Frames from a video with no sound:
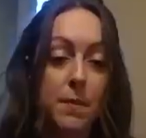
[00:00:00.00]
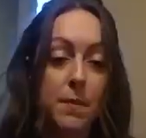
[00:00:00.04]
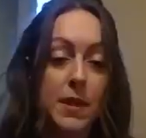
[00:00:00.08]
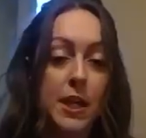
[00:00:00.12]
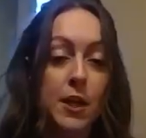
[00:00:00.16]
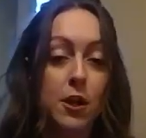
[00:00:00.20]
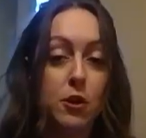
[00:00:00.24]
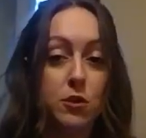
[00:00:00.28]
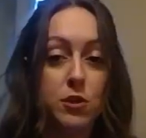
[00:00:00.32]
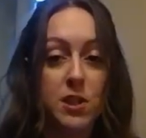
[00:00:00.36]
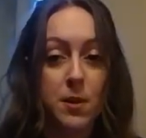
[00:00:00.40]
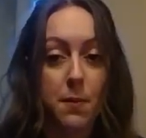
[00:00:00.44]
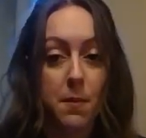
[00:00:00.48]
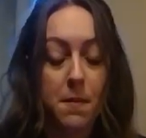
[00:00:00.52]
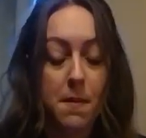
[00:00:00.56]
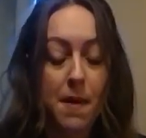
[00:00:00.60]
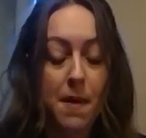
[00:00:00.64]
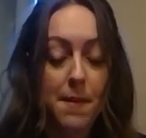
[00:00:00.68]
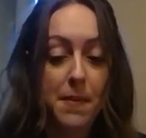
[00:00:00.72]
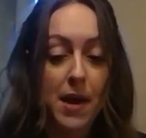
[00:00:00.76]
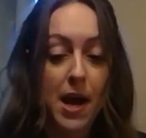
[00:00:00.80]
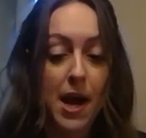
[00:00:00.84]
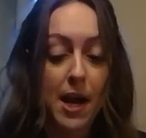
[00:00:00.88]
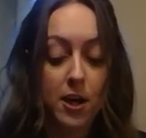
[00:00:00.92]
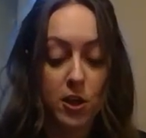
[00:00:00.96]
of my
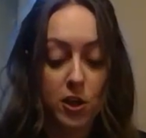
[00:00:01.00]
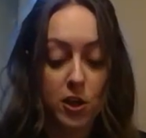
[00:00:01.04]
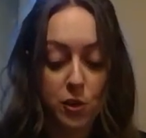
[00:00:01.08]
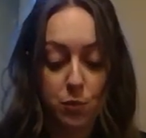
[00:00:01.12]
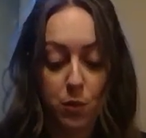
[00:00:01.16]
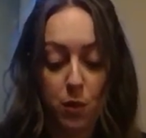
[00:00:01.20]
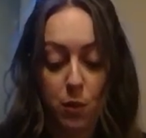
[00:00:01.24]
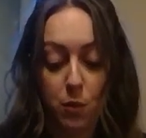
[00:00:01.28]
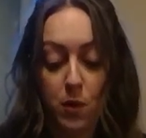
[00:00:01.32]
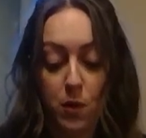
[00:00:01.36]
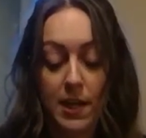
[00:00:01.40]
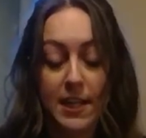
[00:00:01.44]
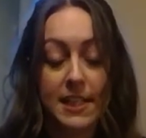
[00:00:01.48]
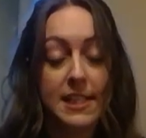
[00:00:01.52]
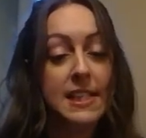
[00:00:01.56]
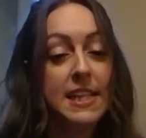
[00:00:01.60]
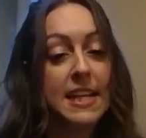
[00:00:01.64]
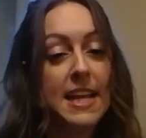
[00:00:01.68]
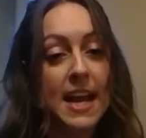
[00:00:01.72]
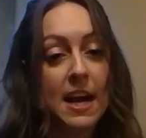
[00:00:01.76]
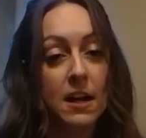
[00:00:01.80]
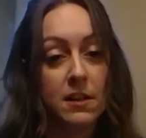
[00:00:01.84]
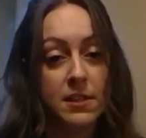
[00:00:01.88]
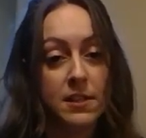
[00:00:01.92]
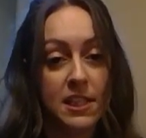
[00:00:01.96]
buyers will want to see
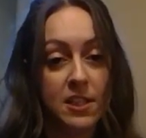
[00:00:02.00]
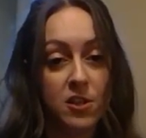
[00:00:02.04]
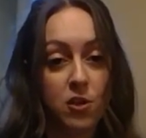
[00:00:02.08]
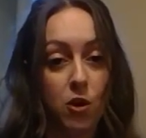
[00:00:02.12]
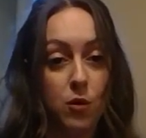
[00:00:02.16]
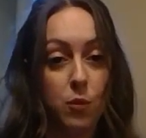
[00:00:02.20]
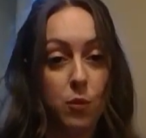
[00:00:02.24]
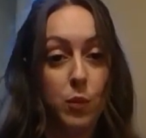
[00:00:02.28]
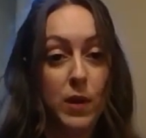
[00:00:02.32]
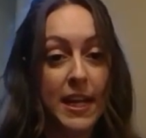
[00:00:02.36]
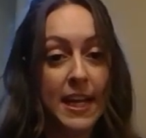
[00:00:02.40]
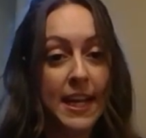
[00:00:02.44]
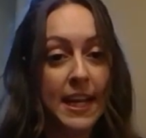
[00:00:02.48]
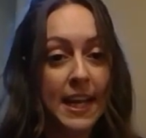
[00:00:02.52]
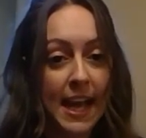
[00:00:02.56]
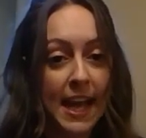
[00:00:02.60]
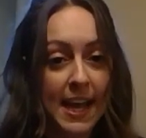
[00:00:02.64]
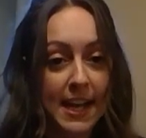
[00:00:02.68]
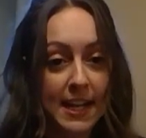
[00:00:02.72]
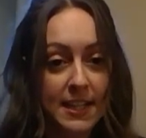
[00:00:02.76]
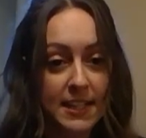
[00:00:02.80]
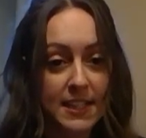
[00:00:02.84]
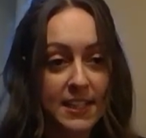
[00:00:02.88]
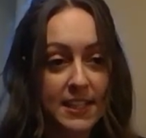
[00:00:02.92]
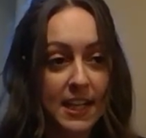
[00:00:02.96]
houses on
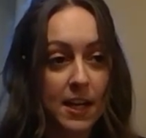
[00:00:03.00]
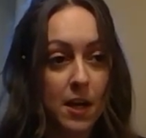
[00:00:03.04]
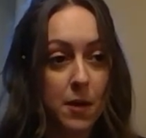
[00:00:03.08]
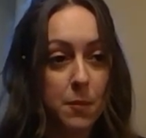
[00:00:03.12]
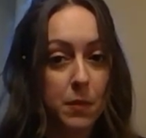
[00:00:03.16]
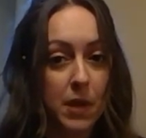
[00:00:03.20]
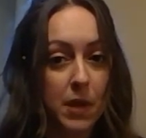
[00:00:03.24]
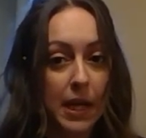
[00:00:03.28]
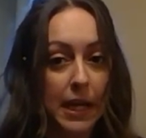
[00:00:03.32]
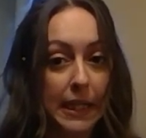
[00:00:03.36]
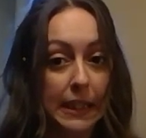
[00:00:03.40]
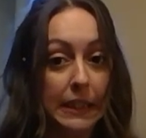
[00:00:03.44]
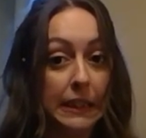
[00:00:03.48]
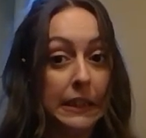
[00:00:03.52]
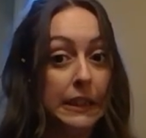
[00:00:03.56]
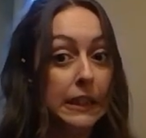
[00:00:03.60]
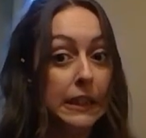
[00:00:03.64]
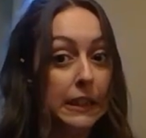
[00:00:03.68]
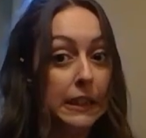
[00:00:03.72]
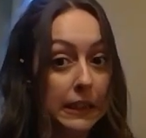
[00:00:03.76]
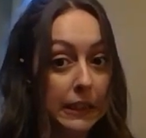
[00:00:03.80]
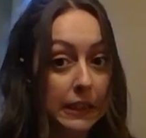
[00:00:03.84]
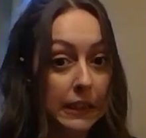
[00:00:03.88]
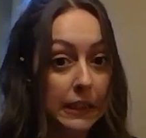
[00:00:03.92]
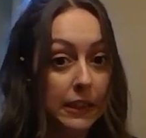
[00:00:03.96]
weekends. And I'm like,
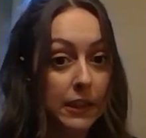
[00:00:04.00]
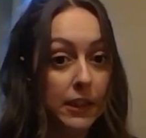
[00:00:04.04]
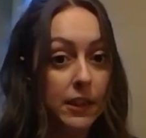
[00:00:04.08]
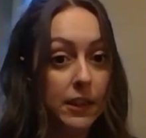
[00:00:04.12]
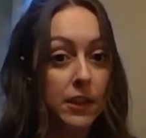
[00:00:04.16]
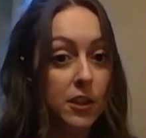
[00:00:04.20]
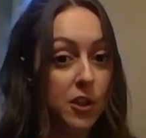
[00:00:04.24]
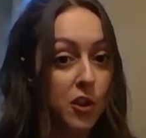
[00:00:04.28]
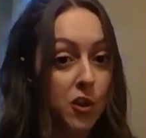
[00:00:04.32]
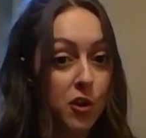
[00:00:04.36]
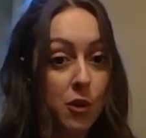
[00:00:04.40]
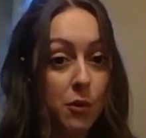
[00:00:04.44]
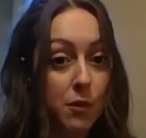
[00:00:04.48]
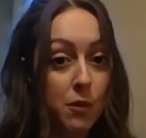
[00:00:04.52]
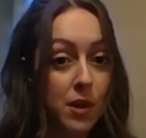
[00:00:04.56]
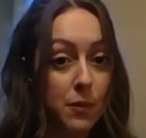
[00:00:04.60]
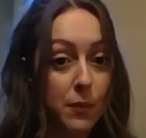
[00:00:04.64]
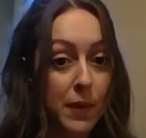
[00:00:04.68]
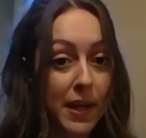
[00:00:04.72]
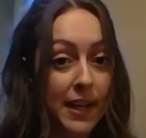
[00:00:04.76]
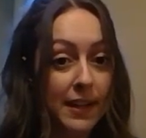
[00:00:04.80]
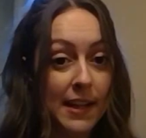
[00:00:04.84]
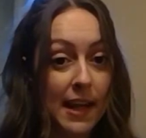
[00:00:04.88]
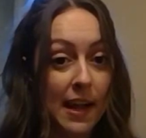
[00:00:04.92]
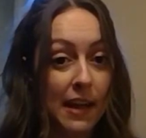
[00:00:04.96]
you don't want to
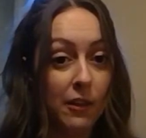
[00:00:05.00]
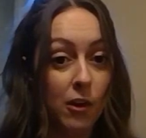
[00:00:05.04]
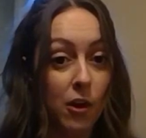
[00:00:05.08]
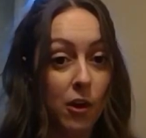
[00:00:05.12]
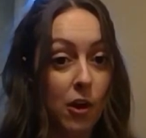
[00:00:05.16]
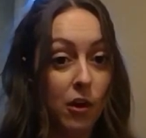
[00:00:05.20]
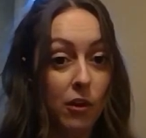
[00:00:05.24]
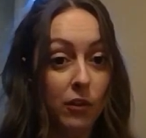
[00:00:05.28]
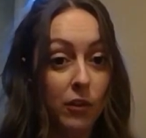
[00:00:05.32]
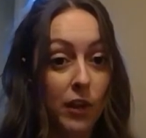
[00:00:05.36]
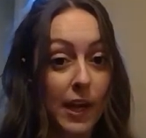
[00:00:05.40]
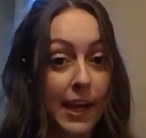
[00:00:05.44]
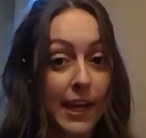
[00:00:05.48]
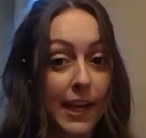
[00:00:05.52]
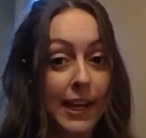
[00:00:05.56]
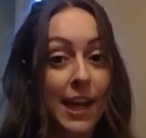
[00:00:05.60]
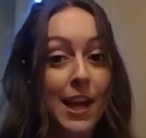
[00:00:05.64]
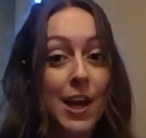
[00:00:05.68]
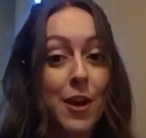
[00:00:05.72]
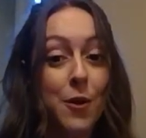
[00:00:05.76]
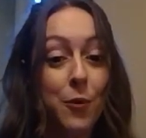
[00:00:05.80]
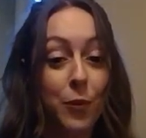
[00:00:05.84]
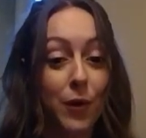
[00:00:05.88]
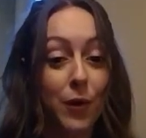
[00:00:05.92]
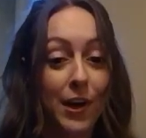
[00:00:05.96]
wait that long. Like,
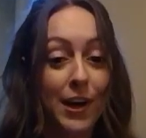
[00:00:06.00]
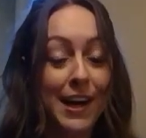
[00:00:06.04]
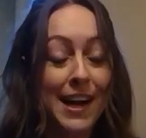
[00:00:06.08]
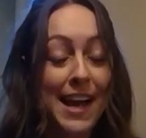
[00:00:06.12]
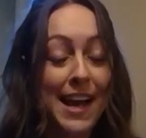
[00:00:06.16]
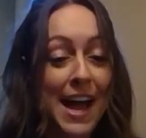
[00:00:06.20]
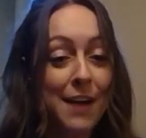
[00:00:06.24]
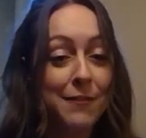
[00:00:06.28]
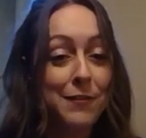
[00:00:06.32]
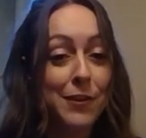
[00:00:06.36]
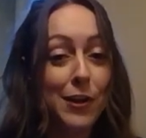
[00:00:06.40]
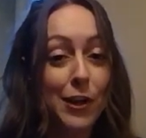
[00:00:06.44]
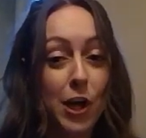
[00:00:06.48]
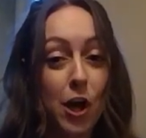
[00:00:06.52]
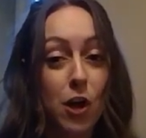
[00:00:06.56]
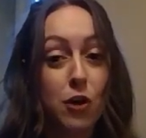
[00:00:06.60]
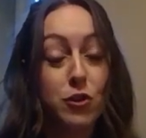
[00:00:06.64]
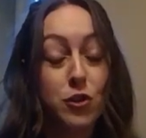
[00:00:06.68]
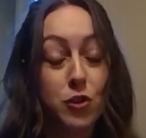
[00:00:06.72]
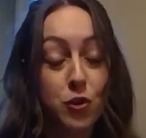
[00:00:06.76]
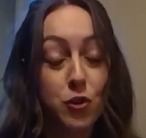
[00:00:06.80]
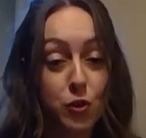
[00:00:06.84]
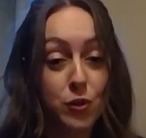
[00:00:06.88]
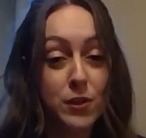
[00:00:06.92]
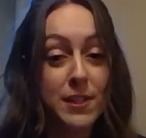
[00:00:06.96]
we're going to have to go
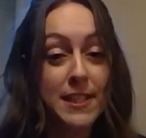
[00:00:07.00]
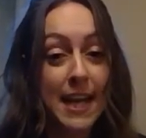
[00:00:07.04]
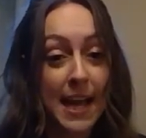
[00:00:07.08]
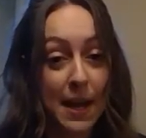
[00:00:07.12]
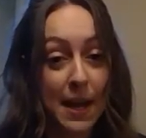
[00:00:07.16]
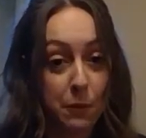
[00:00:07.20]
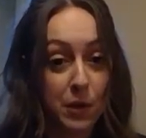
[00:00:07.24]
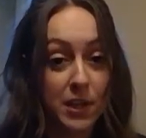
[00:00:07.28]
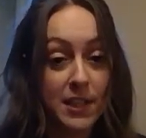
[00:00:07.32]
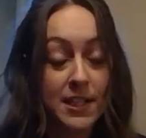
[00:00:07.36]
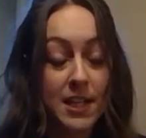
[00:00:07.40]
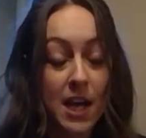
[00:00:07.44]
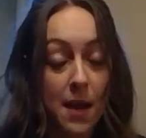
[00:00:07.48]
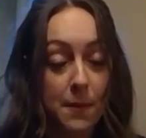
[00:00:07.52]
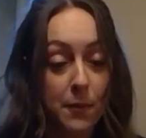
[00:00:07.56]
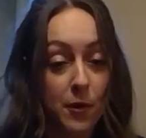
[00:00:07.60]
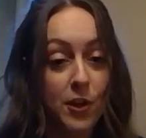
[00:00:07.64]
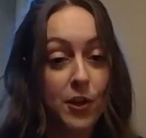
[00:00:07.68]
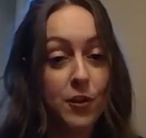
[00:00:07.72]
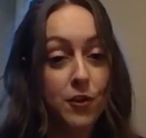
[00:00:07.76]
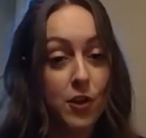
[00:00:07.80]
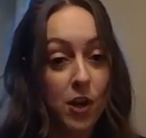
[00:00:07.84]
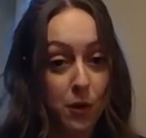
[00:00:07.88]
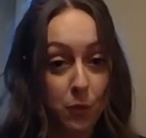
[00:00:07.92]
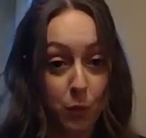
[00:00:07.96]
Tuesday. What time are
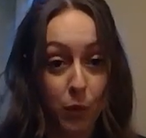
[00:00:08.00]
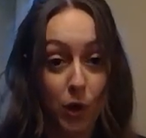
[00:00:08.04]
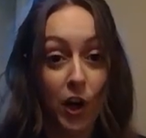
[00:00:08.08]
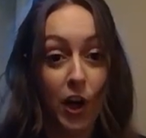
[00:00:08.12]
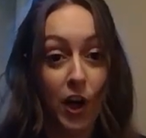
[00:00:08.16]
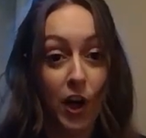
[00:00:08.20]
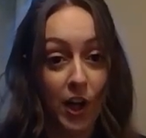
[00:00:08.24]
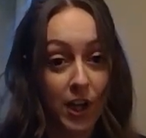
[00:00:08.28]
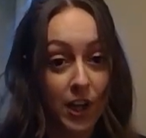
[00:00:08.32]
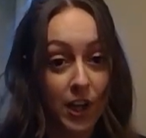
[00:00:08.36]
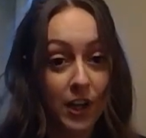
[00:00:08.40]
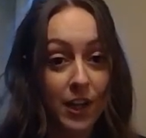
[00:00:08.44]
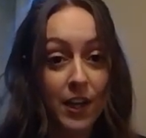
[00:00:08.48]
you done work?